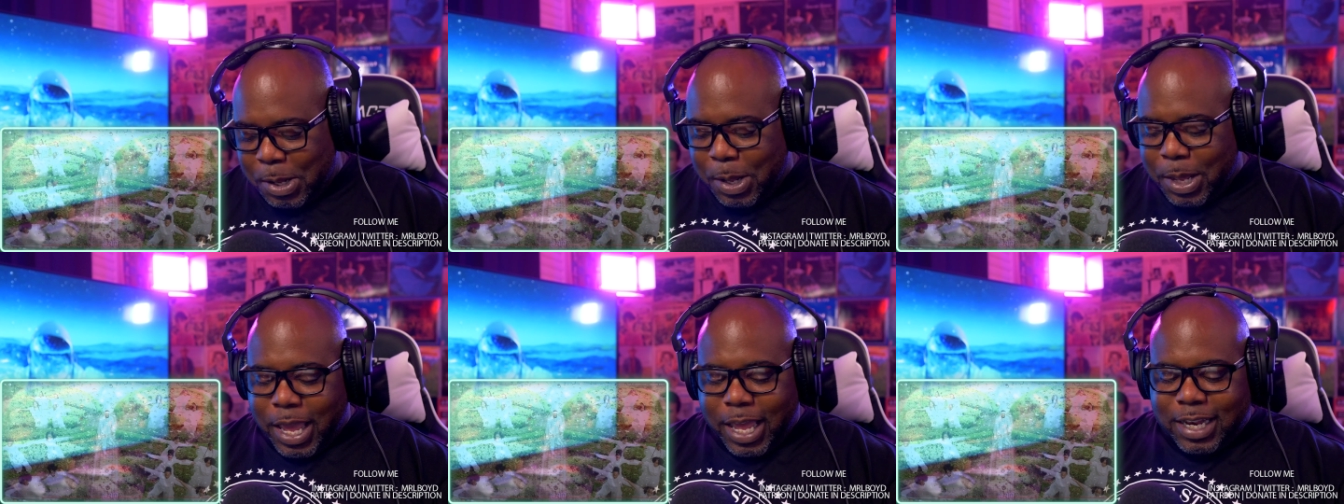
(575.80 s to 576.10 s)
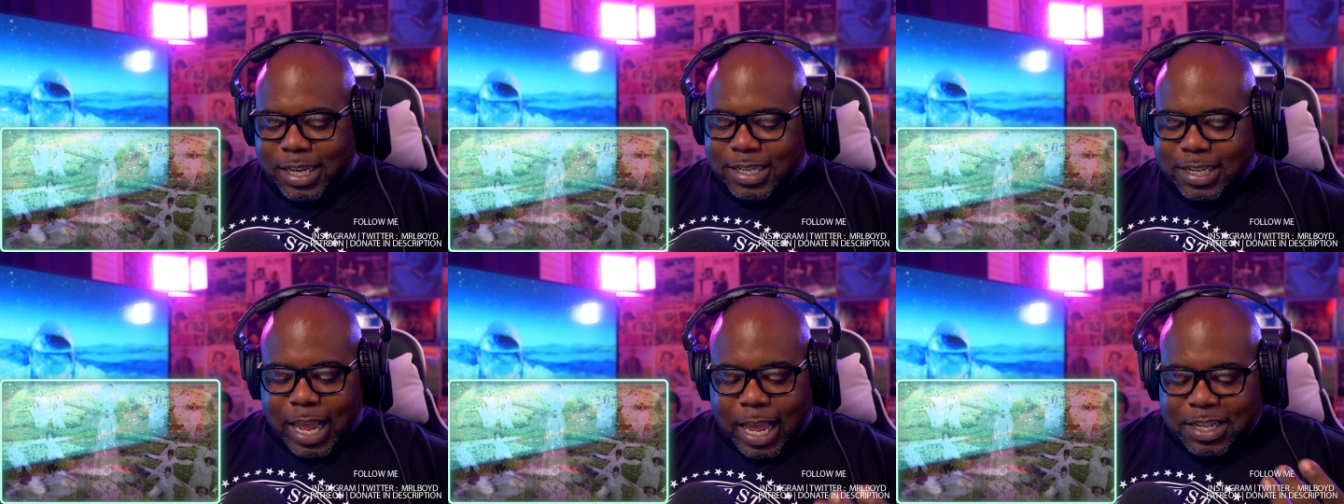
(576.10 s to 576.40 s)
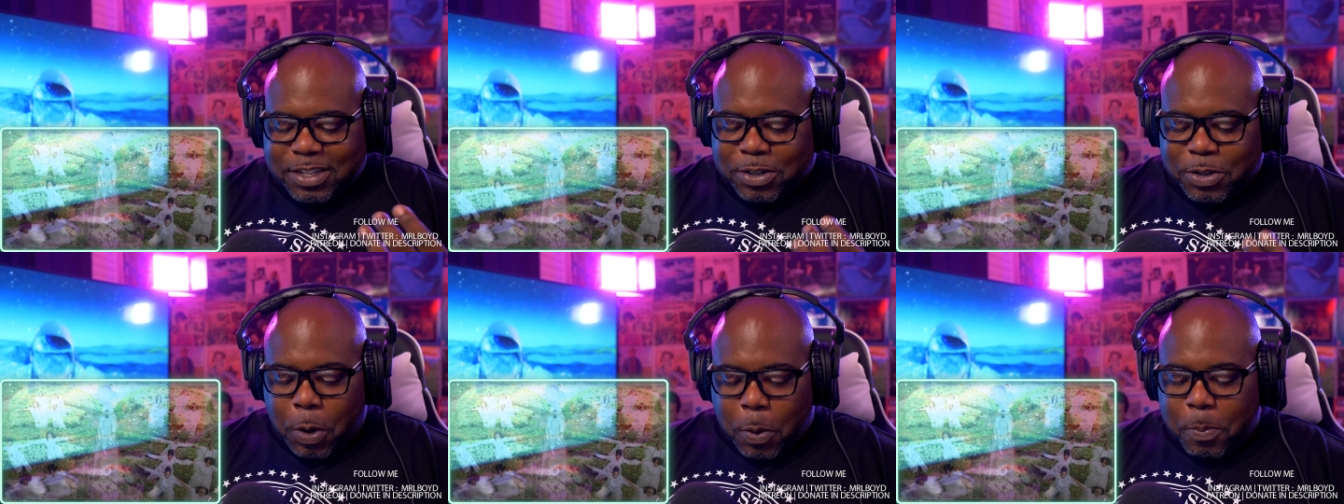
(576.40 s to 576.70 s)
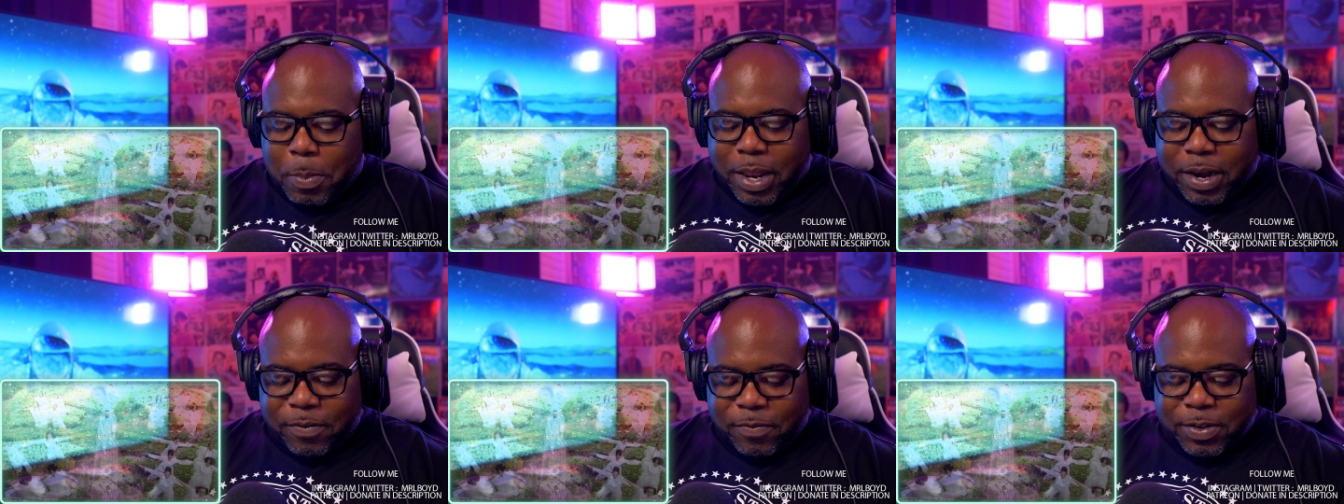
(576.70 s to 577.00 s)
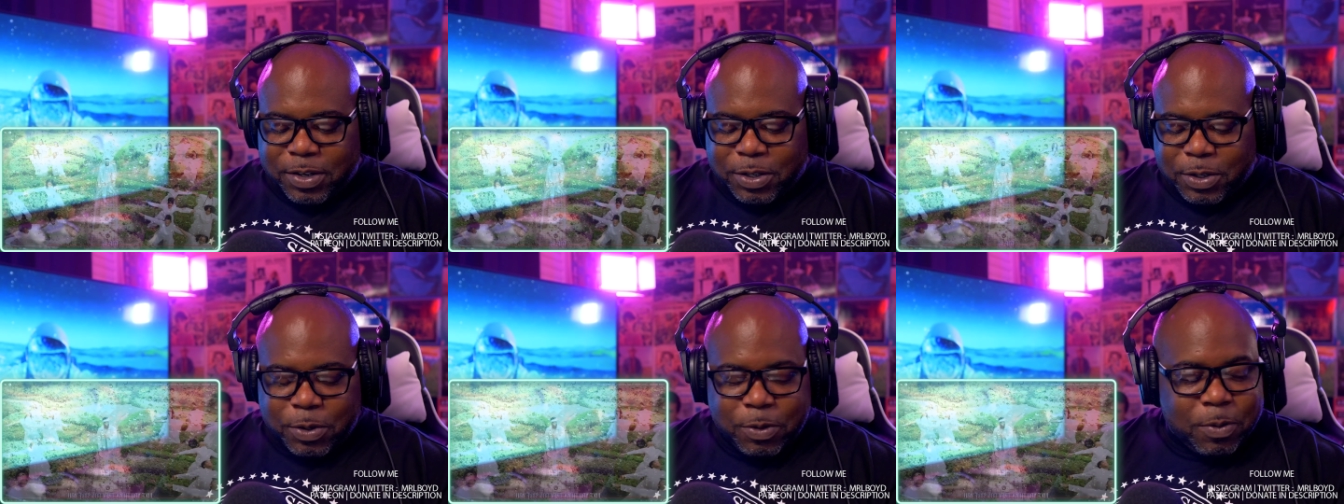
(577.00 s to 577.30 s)
It has no
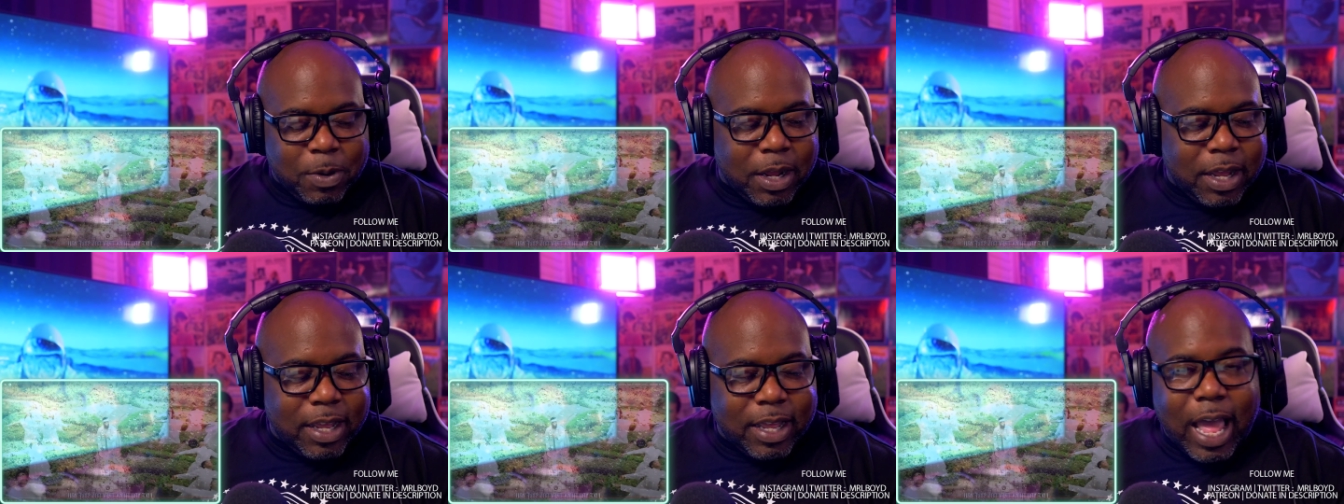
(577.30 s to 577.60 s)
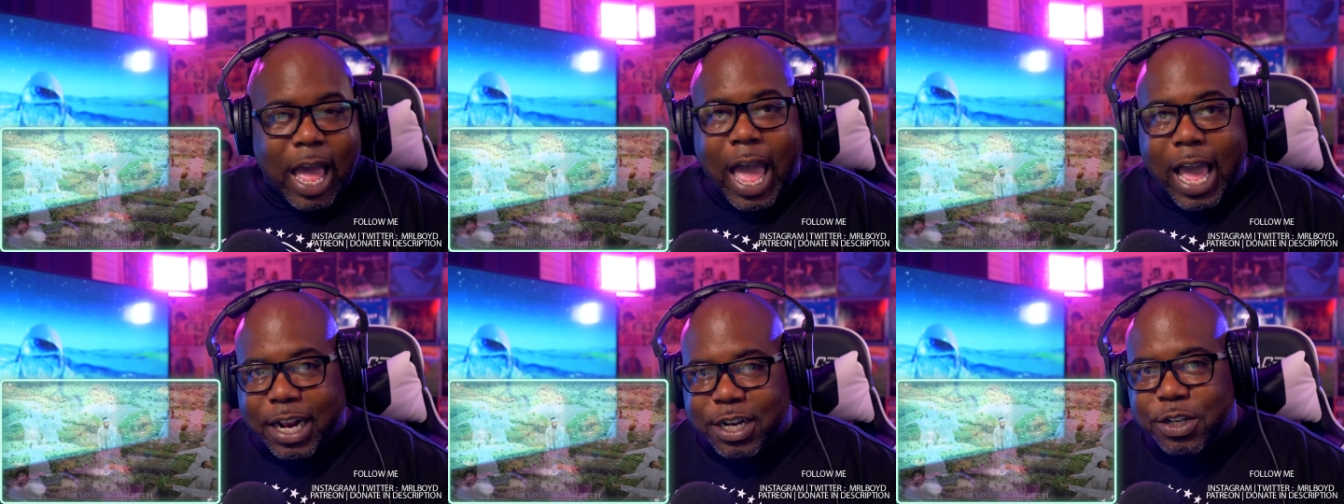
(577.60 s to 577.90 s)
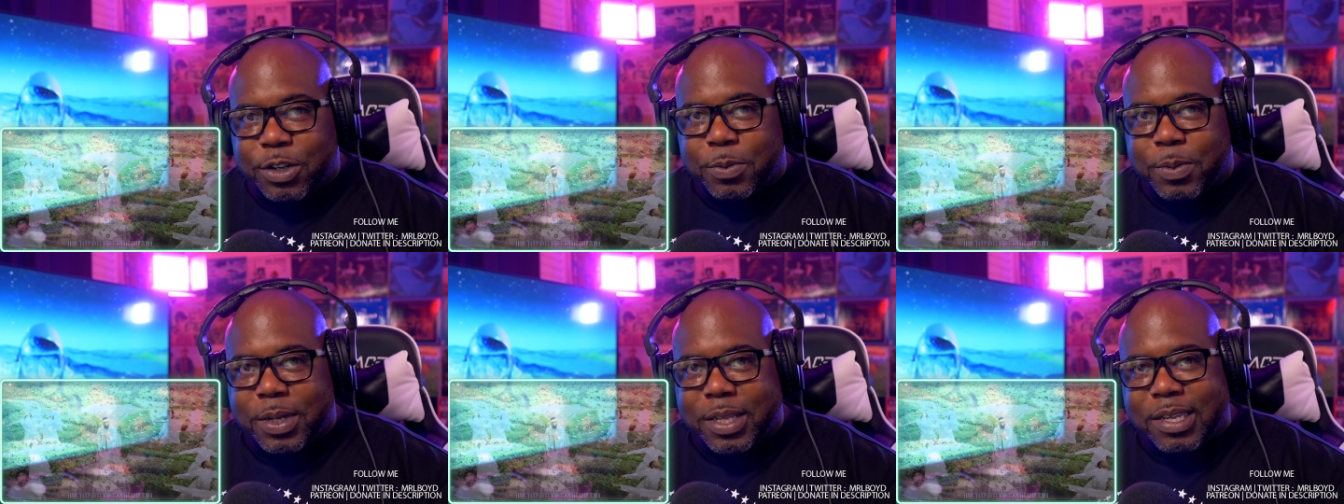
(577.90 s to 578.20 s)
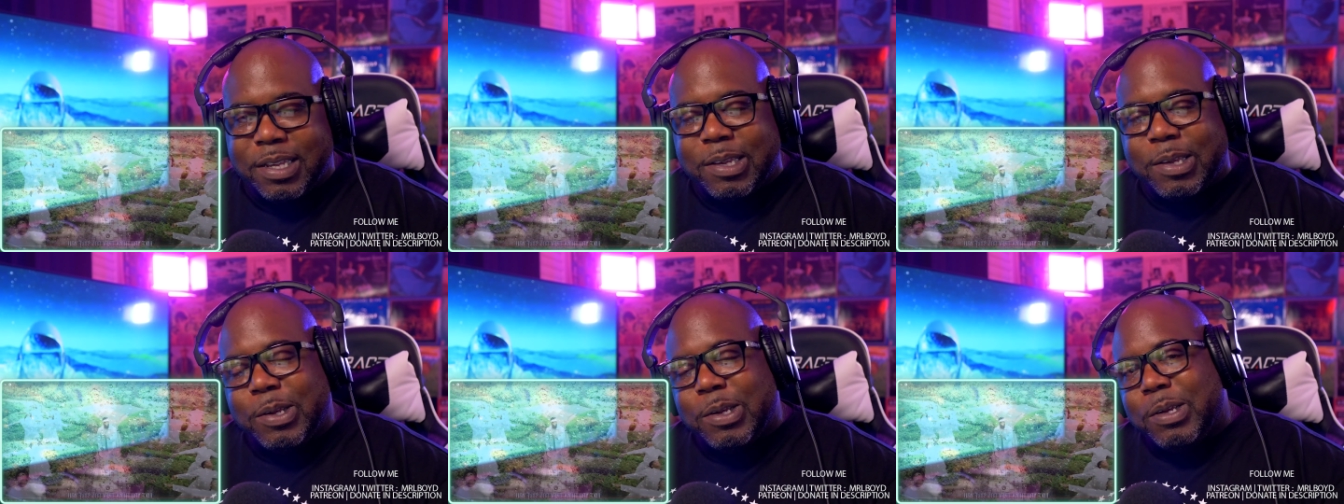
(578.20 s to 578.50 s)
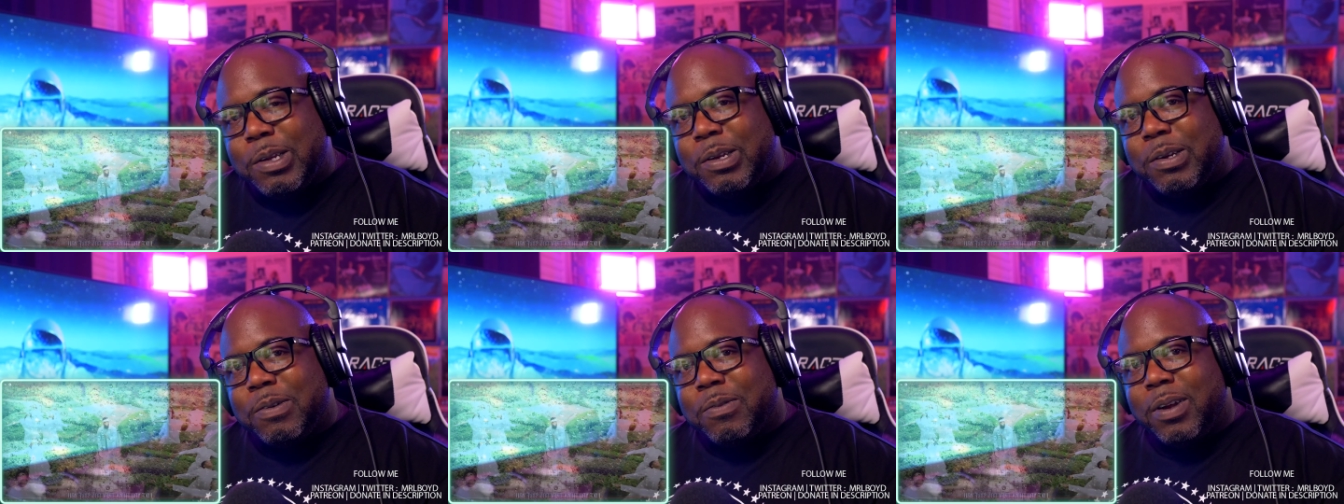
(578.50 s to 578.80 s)
benefit to you uh, actually,
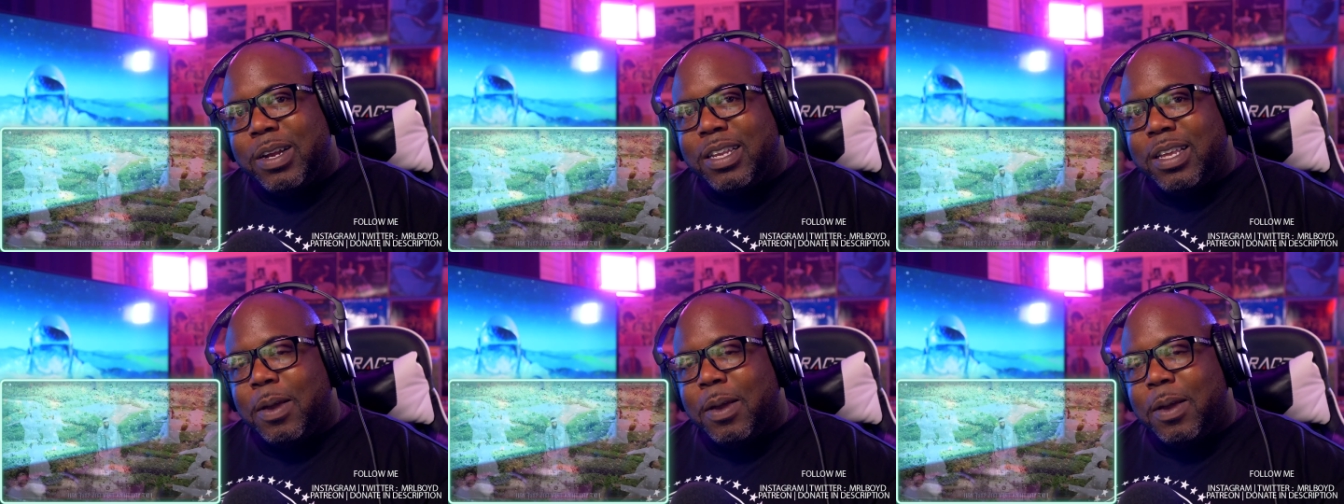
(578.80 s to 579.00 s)
right?